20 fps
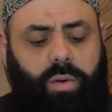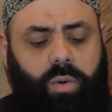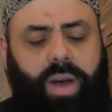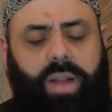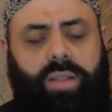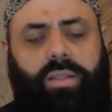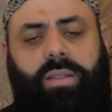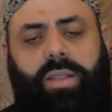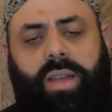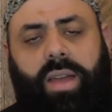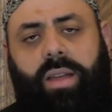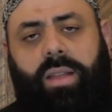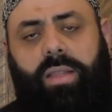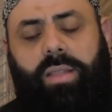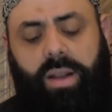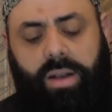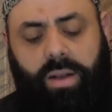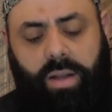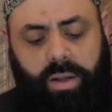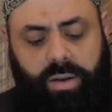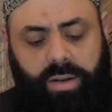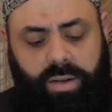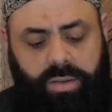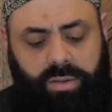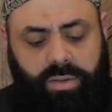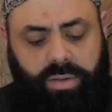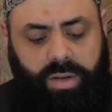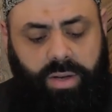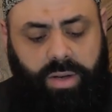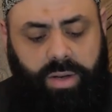who attained the
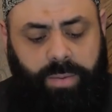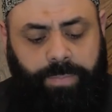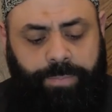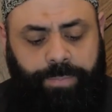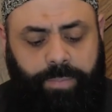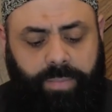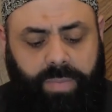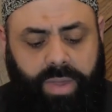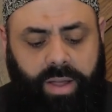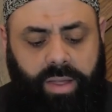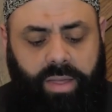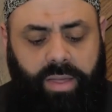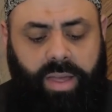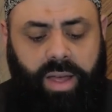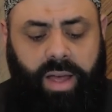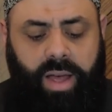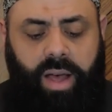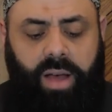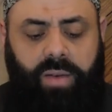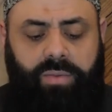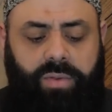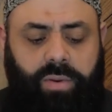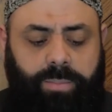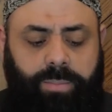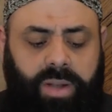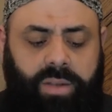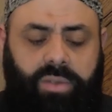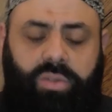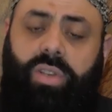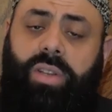knowledge in the
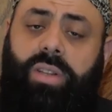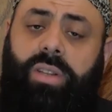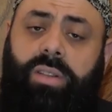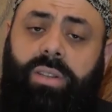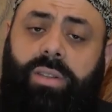aforementioned